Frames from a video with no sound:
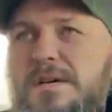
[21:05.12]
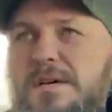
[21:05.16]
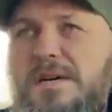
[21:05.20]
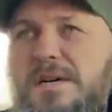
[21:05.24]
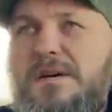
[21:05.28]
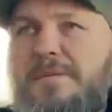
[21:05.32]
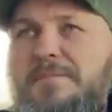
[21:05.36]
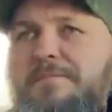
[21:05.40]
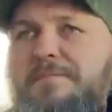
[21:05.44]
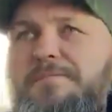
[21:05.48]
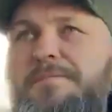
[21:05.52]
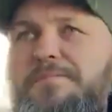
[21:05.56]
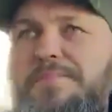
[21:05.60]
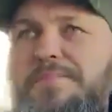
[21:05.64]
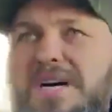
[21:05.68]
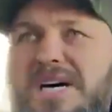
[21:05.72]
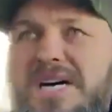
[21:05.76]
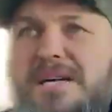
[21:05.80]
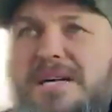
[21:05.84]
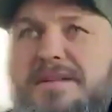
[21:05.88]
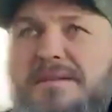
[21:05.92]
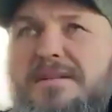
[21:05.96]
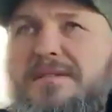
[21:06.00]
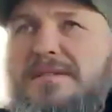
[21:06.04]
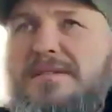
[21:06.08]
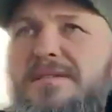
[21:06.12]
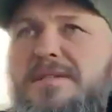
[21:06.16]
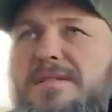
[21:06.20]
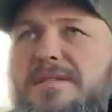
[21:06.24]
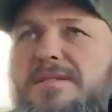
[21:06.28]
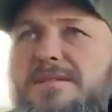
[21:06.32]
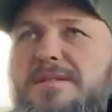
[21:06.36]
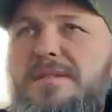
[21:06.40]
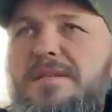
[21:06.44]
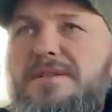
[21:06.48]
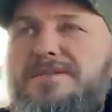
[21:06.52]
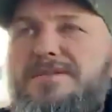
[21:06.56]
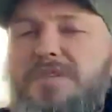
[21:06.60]
But
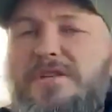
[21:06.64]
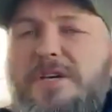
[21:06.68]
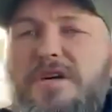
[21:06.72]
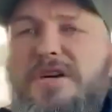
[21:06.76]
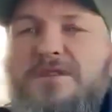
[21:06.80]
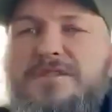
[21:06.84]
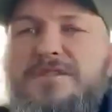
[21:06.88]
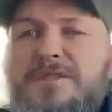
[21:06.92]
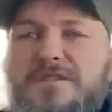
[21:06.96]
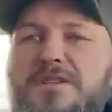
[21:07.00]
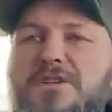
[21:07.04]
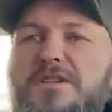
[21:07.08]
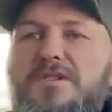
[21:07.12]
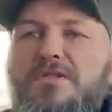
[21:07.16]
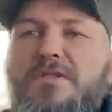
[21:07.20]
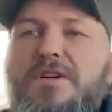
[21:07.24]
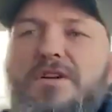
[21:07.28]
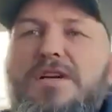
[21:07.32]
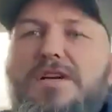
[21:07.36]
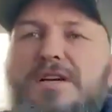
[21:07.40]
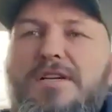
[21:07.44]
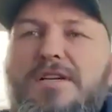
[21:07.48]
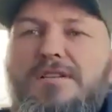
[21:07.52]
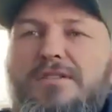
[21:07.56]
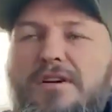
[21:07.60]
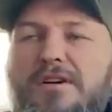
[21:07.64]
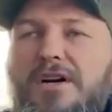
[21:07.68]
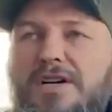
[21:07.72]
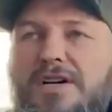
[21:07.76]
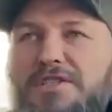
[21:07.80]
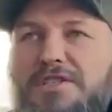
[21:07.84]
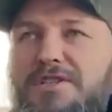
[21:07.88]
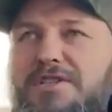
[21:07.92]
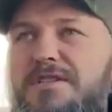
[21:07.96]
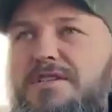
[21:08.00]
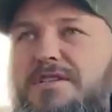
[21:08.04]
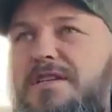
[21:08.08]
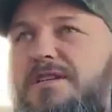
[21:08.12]
if it goes to the ground, I
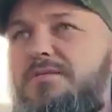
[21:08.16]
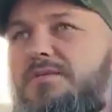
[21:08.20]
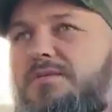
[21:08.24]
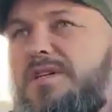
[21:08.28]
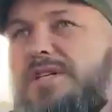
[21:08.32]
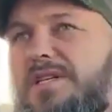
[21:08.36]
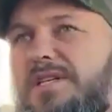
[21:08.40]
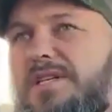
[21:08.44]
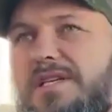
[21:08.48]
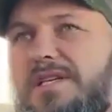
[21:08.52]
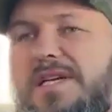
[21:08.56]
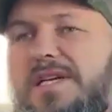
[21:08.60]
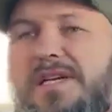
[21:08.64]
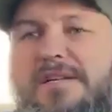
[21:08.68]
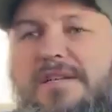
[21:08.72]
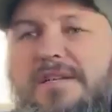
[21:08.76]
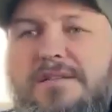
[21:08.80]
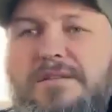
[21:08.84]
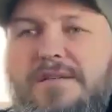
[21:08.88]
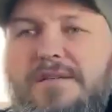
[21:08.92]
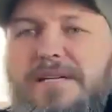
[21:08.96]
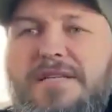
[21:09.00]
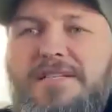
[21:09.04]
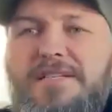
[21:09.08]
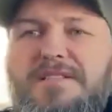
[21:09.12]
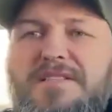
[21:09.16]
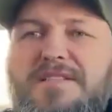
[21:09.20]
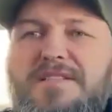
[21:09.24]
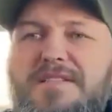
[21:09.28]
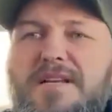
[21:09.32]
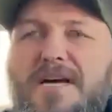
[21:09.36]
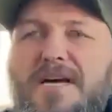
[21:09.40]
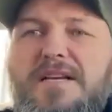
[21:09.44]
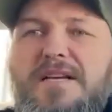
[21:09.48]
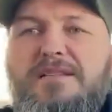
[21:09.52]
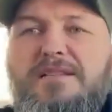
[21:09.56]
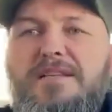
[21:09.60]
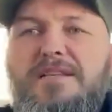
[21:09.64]
just think we're going to get an
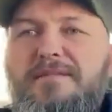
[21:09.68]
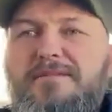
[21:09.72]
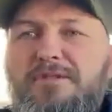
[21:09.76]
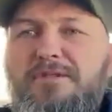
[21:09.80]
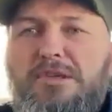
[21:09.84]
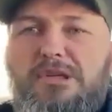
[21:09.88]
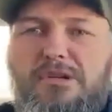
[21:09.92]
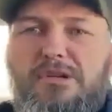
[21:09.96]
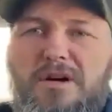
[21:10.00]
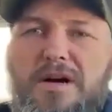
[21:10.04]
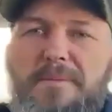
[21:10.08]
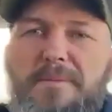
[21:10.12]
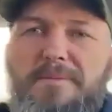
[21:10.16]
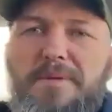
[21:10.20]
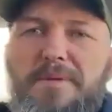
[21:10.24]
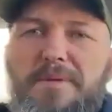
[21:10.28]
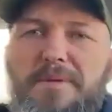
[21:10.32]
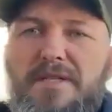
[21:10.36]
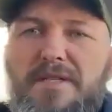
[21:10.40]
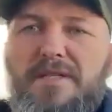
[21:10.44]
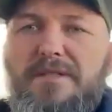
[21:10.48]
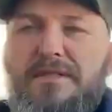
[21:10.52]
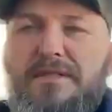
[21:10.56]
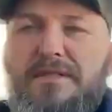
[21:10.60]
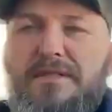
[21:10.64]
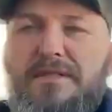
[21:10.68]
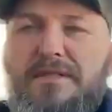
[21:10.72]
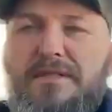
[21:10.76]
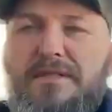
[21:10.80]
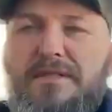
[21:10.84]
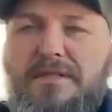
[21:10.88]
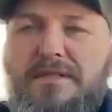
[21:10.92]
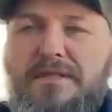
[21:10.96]
insane level of grappling